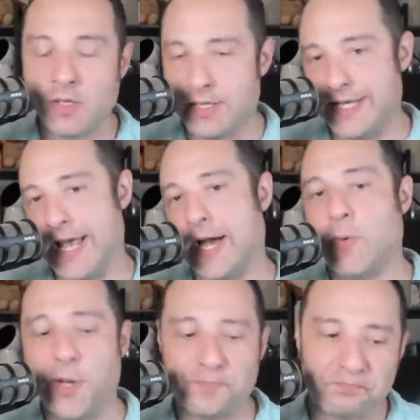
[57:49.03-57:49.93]
Yeah,
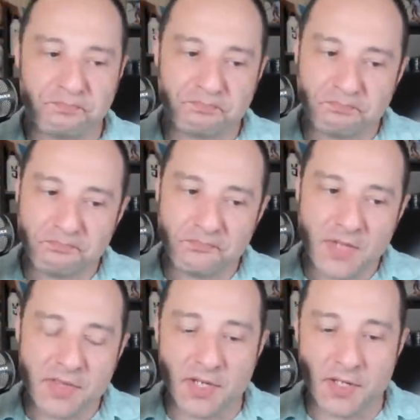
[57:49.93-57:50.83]
well,
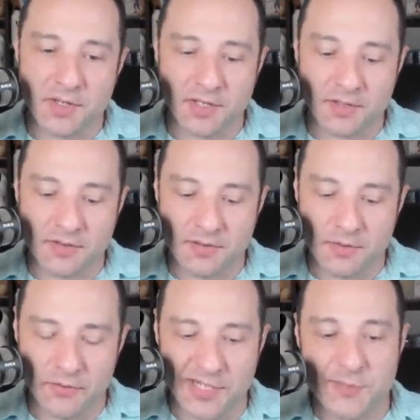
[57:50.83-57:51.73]
the the
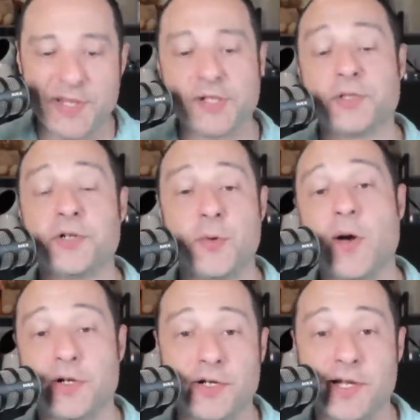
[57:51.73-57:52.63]
the reason why they're called dirty
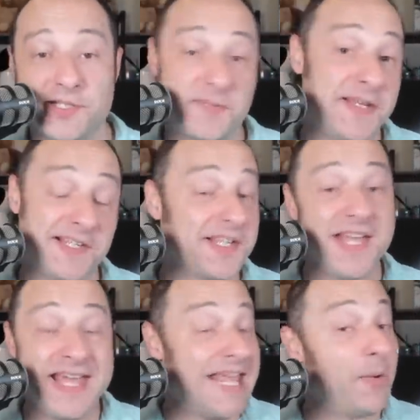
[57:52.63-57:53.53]
water dogs is because
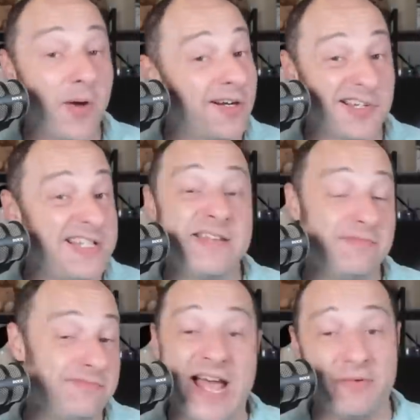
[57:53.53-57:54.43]
that water is
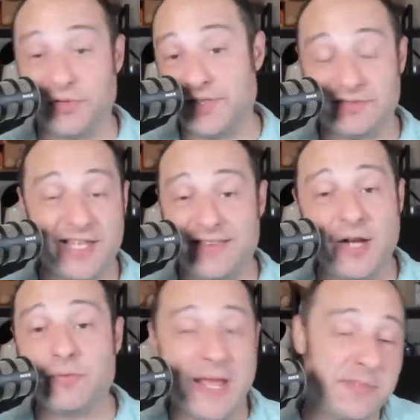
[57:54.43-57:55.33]
not really like they
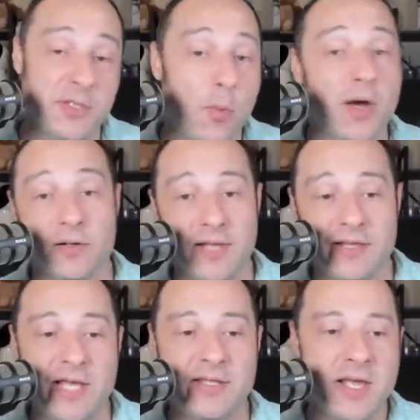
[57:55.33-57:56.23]
don't empty the water.
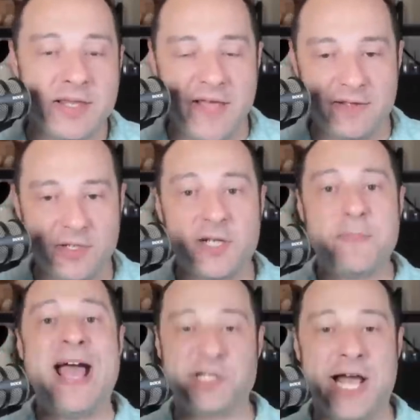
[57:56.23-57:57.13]
They they cook a
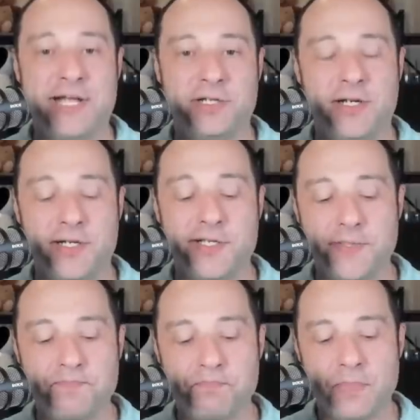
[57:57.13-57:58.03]
batch of hot
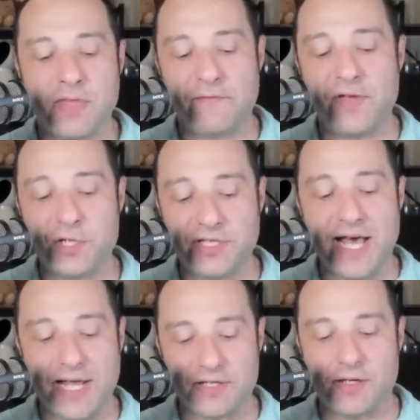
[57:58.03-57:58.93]
dogs, they finish the
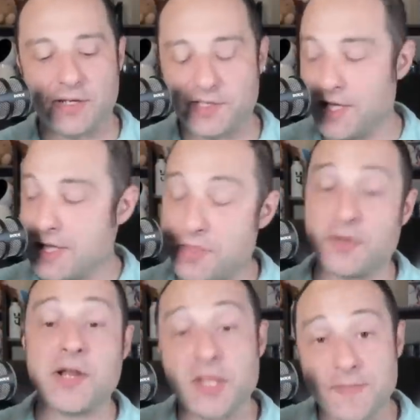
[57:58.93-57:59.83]
hot dogs, they
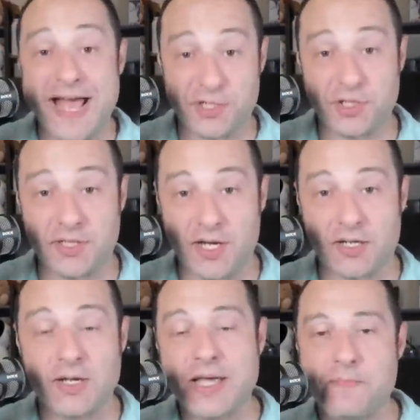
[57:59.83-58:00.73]
throw another batch in
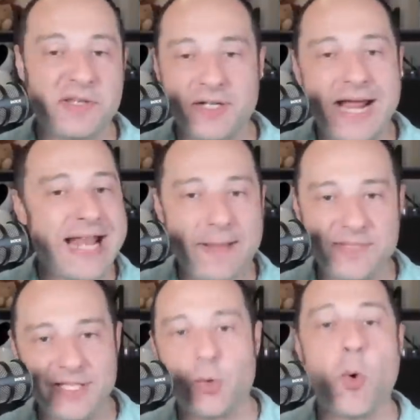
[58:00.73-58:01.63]
there, but they're not
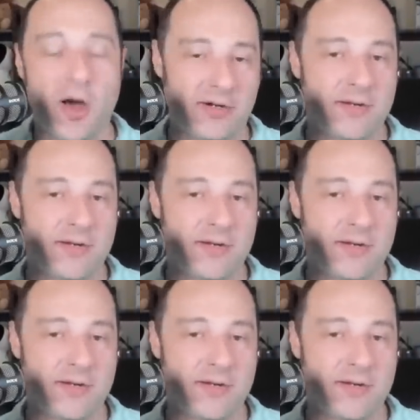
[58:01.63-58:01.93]
emptying the water